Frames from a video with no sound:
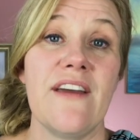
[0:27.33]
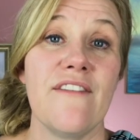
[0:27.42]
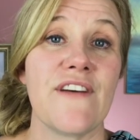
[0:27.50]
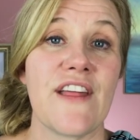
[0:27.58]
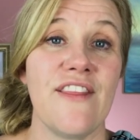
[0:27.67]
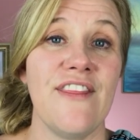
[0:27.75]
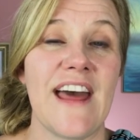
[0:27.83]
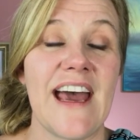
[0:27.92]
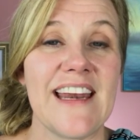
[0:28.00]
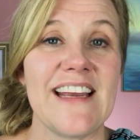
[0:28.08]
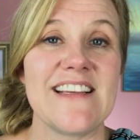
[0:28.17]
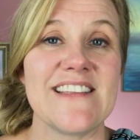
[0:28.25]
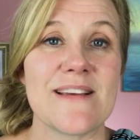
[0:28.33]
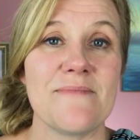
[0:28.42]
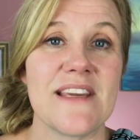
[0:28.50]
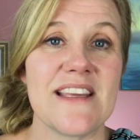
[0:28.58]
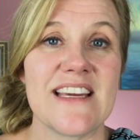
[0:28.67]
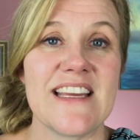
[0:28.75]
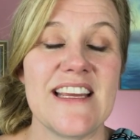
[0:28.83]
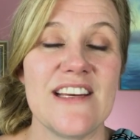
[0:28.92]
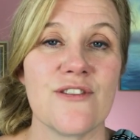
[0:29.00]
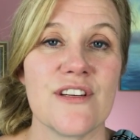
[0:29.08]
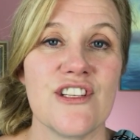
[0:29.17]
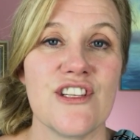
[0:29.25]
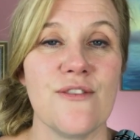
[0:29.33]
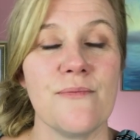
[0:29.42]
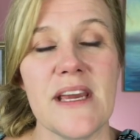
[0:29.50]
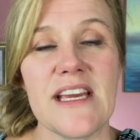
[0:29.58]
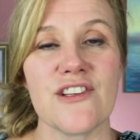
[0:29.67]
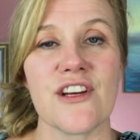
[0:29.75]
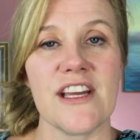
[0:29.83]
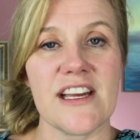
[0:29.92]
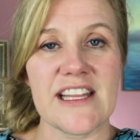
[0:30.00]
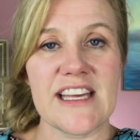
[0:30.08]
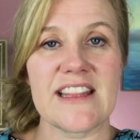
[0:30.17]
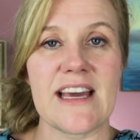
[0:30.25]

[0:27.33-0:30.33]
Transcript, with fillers: if that is something that interests you, make sure you click